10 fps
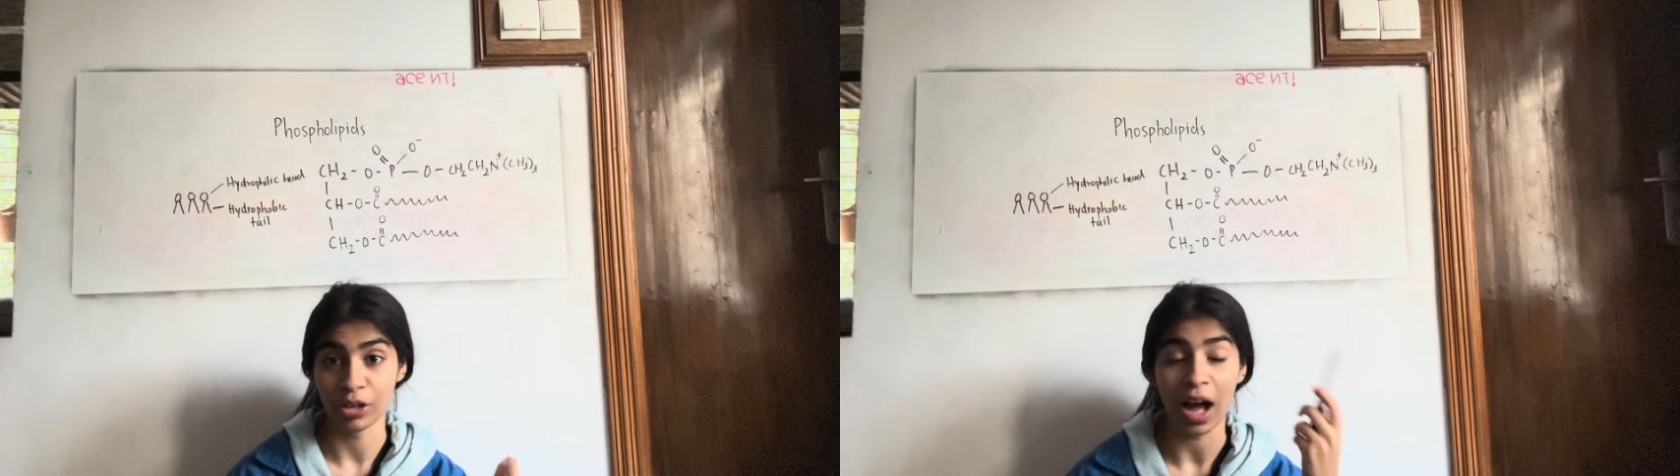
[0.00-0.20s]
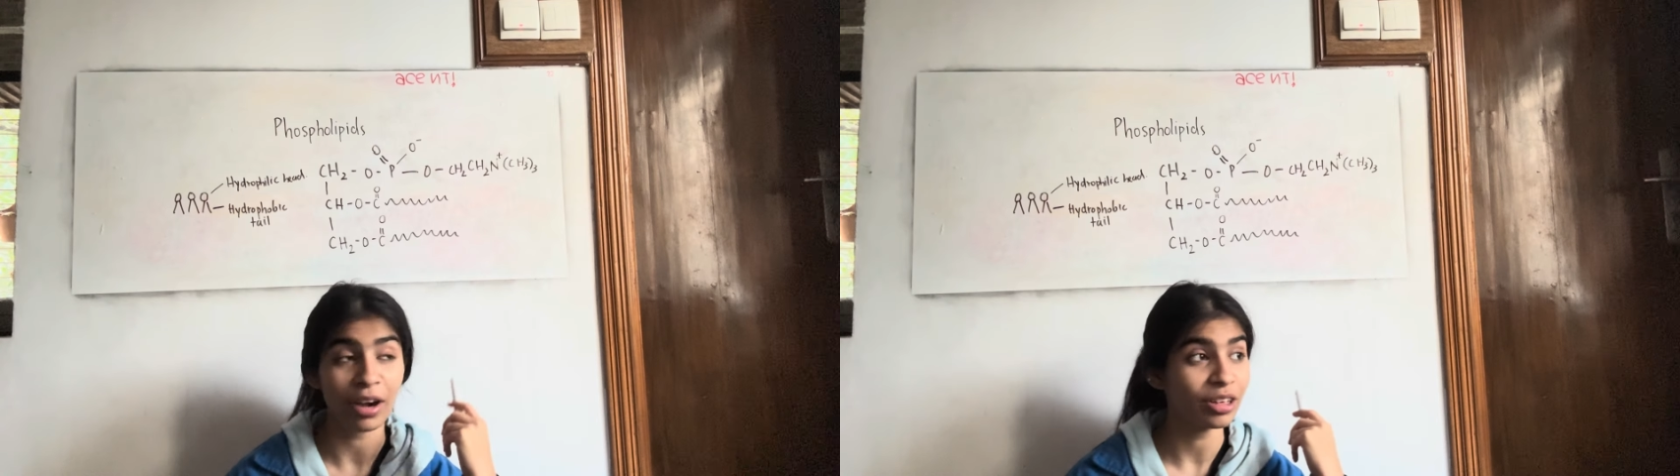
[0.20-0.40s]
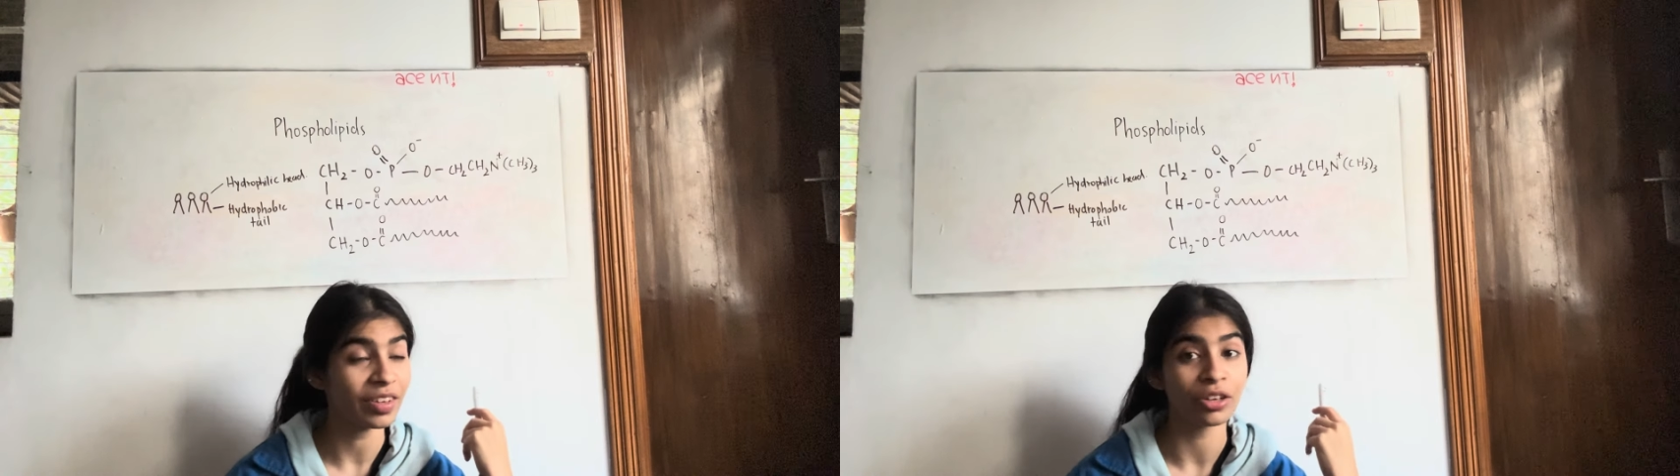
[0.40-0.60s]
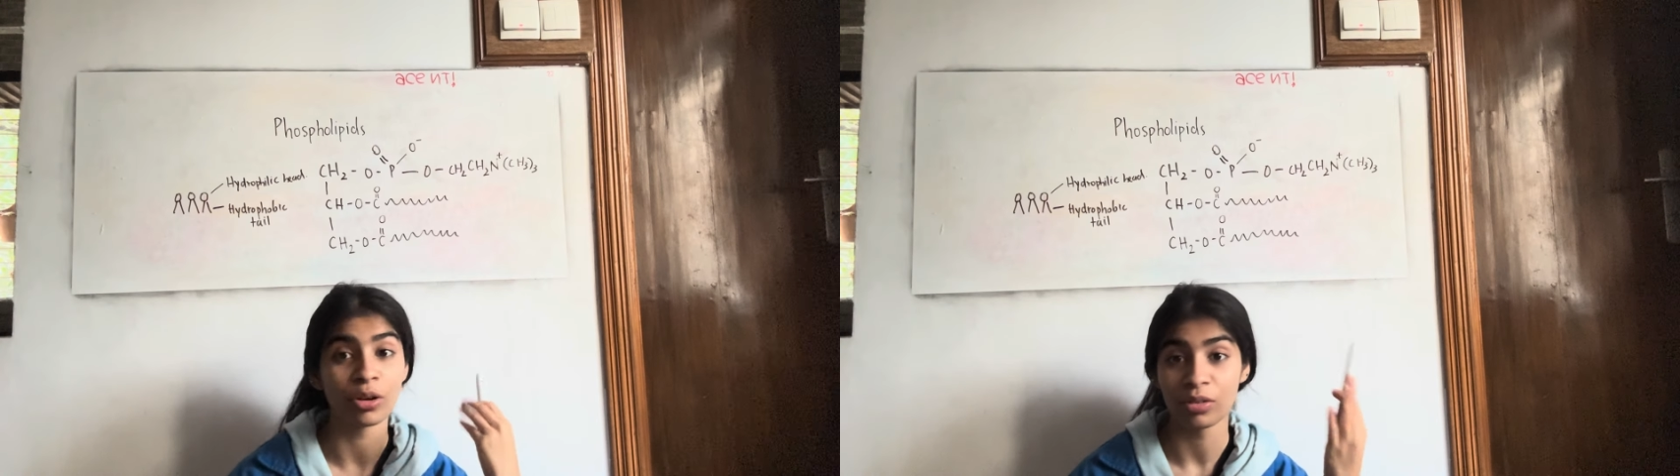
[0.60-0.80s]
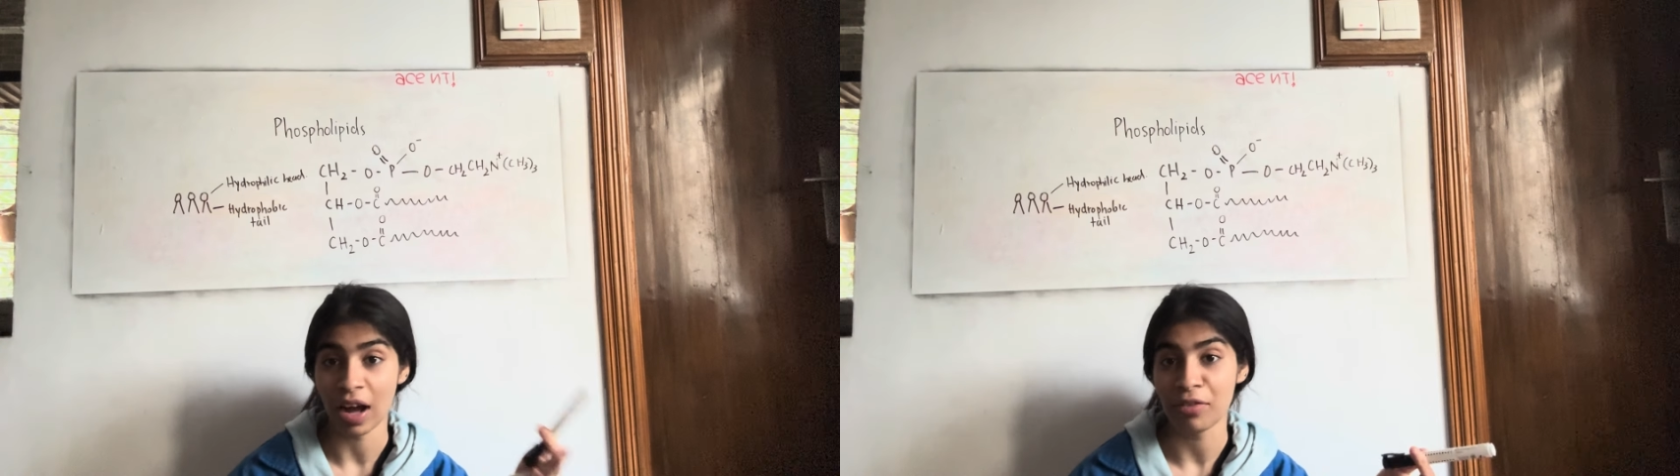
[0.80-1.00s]
I don't even
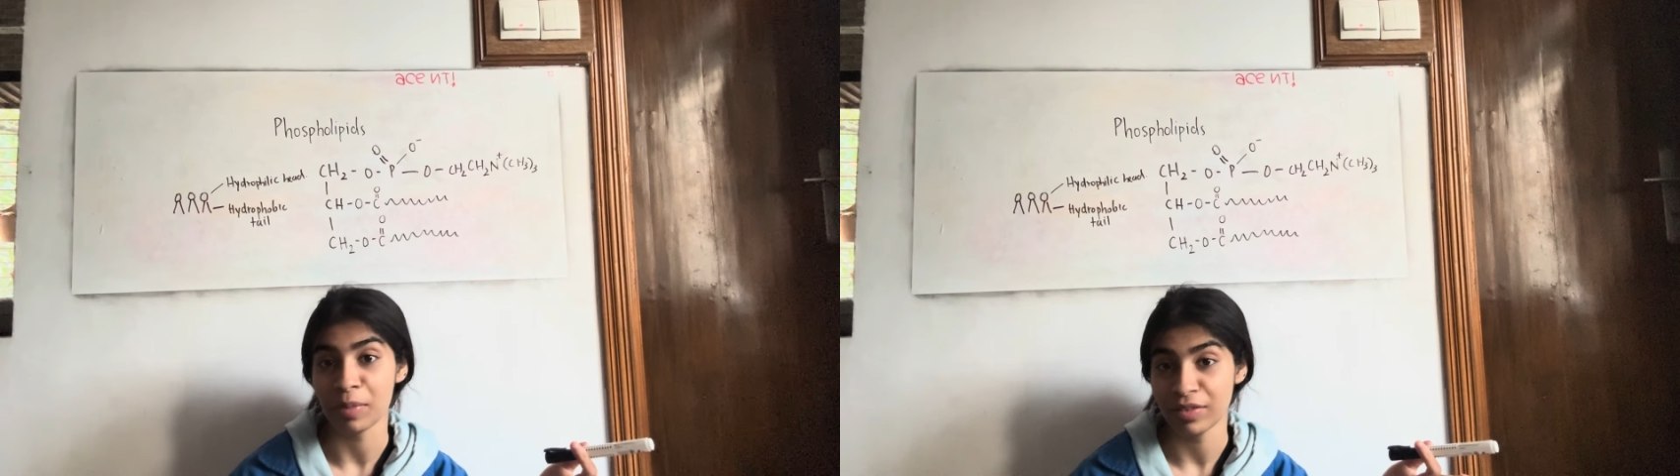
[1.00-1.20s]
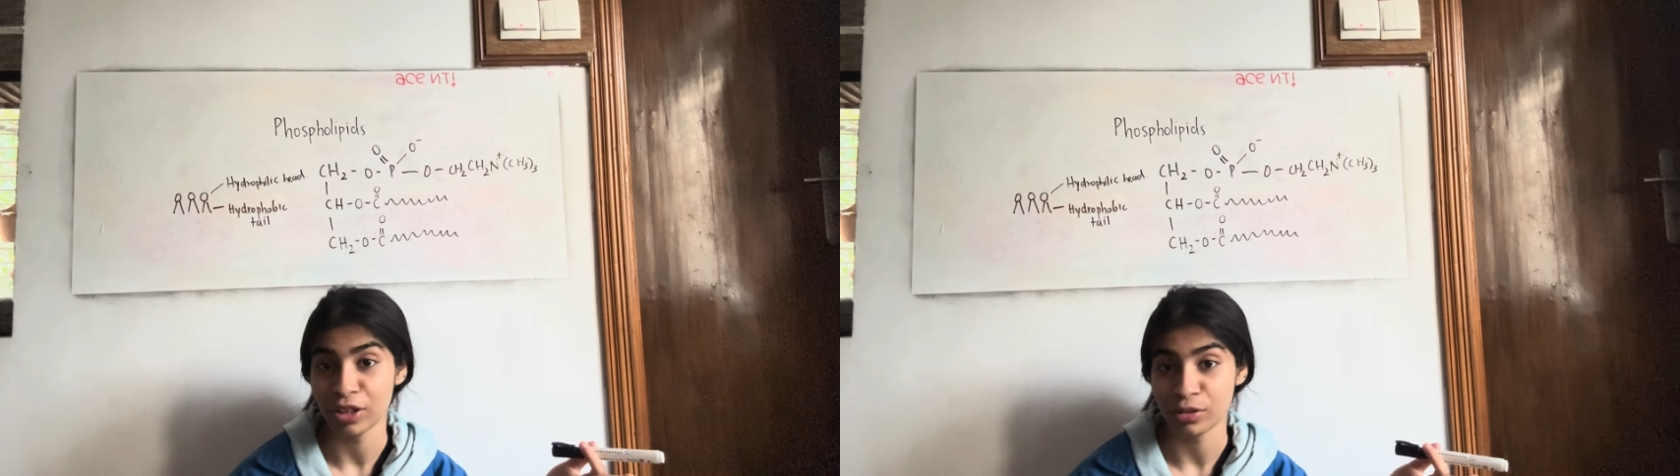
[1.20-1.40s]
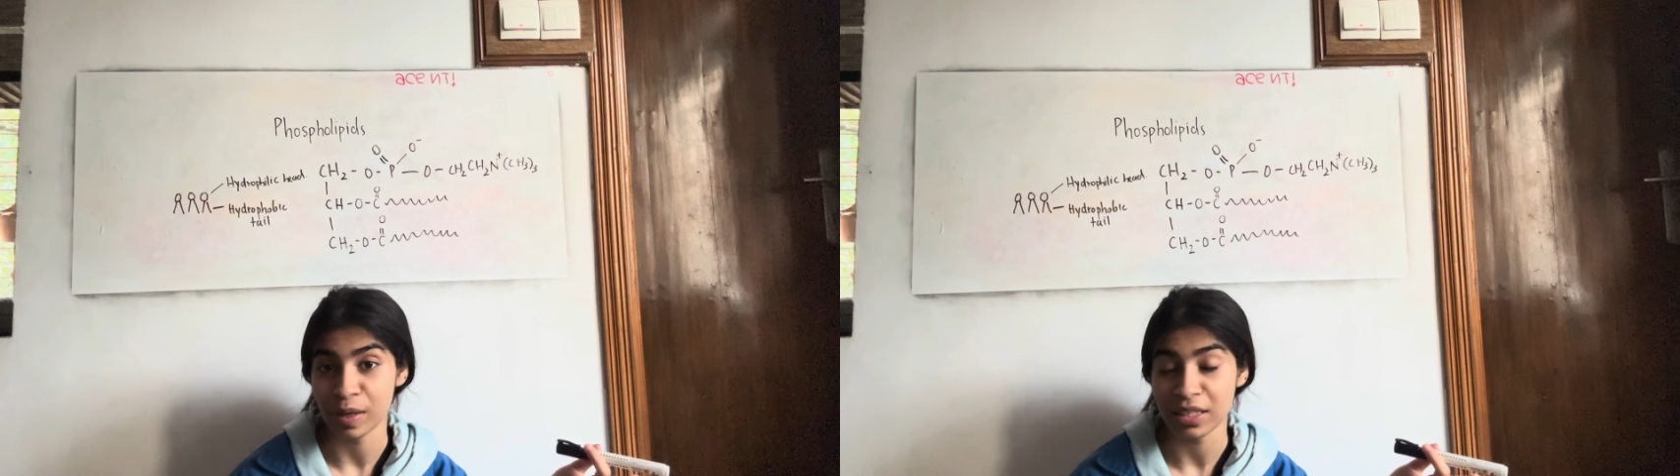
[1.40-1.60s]
know if half my videos make